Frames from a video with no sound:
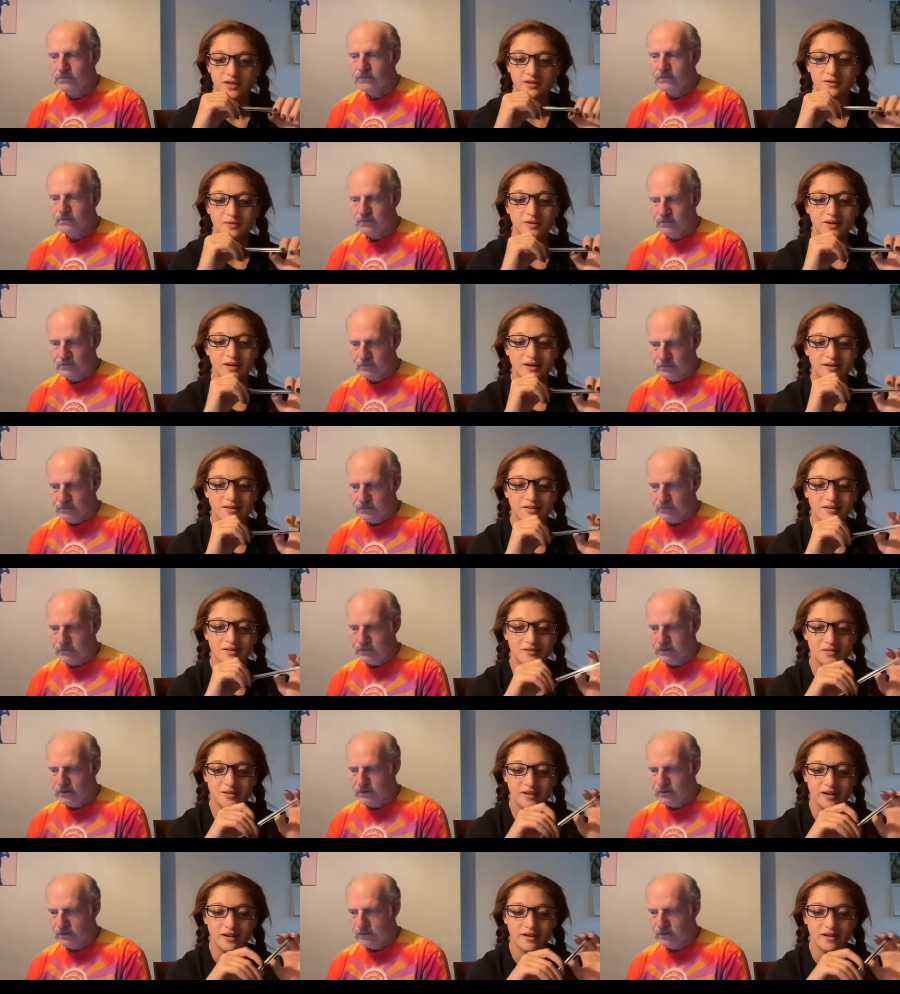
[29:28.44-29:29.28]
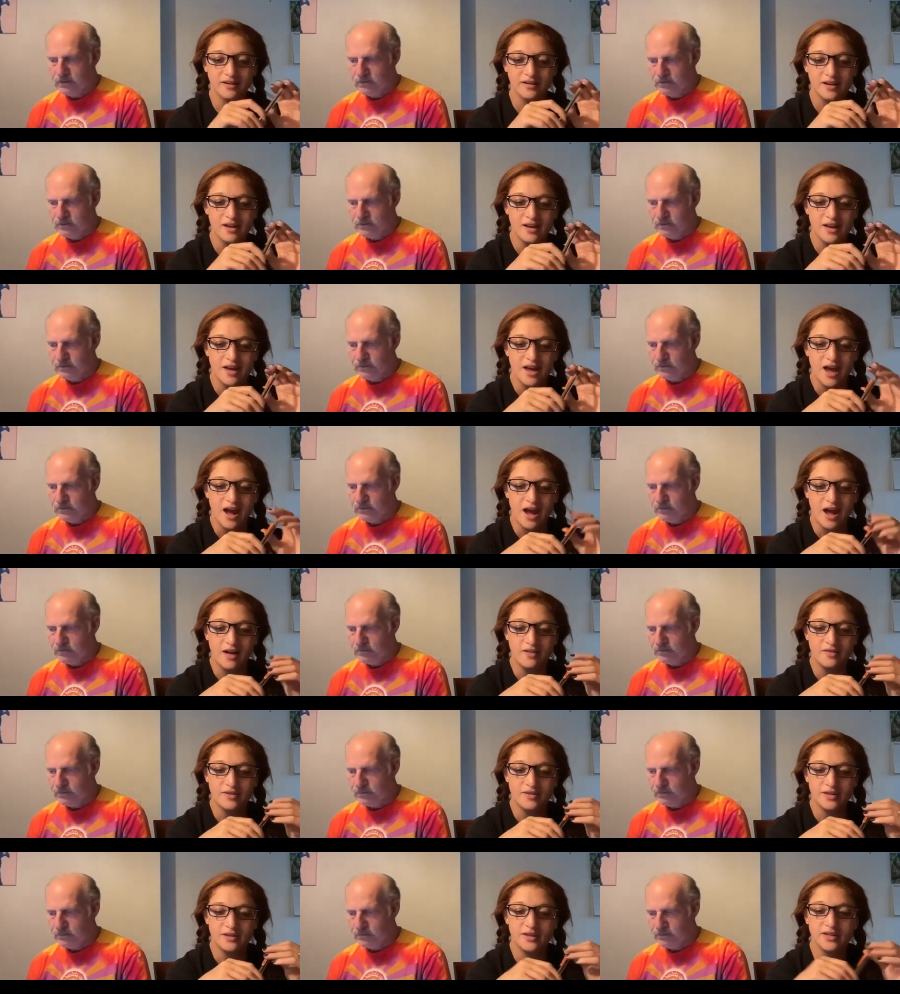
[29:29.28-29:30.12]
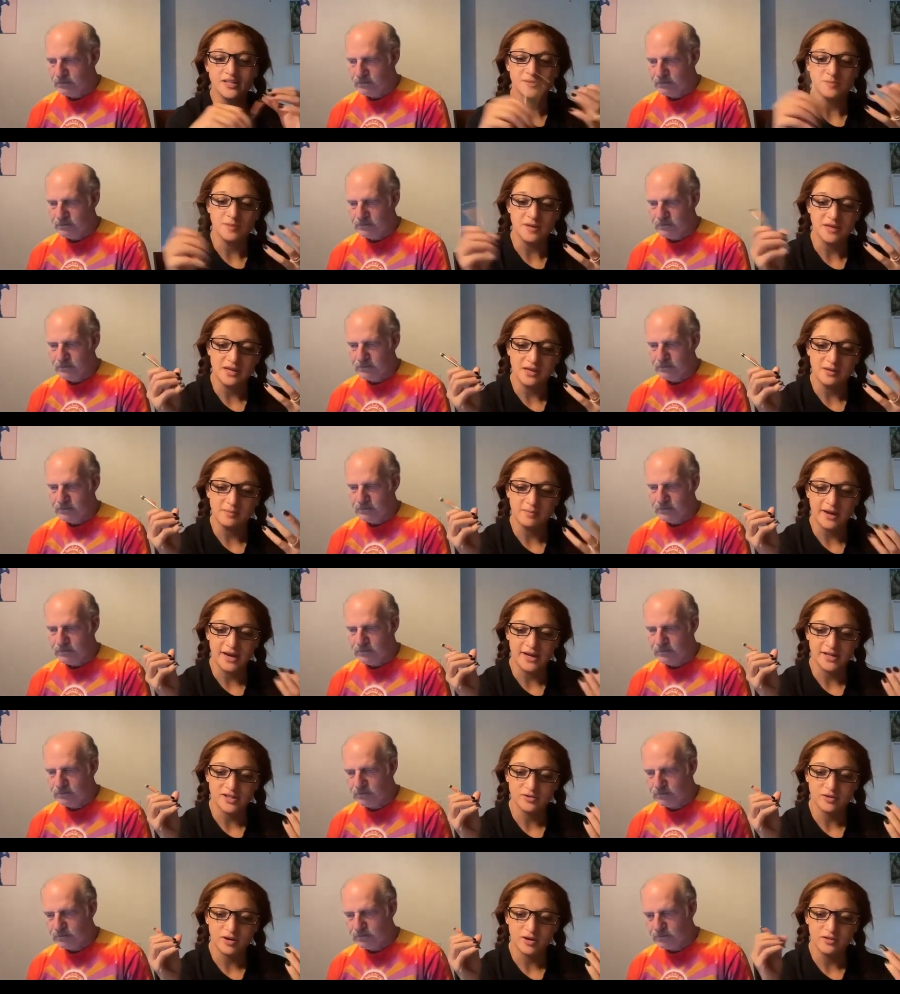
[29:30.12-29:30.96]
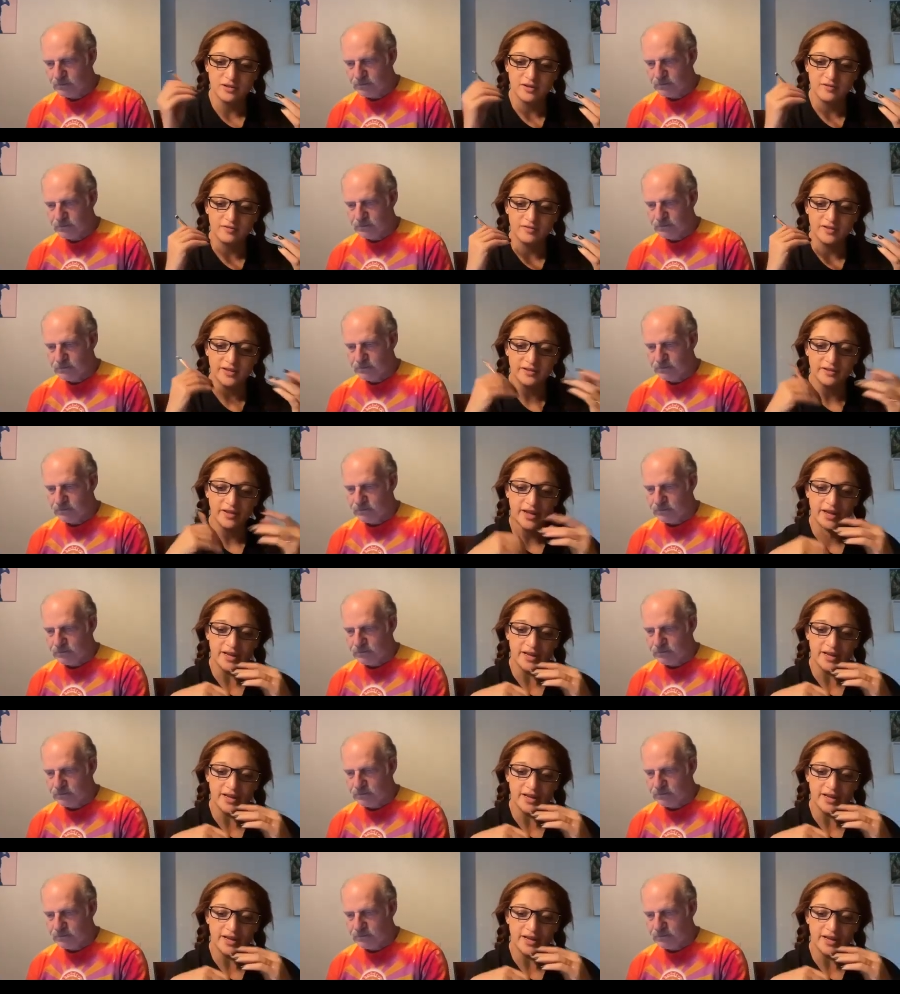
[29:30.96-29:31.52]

Speaker 1: Oh wow. Okay. And then, yes, speaking back to our lovely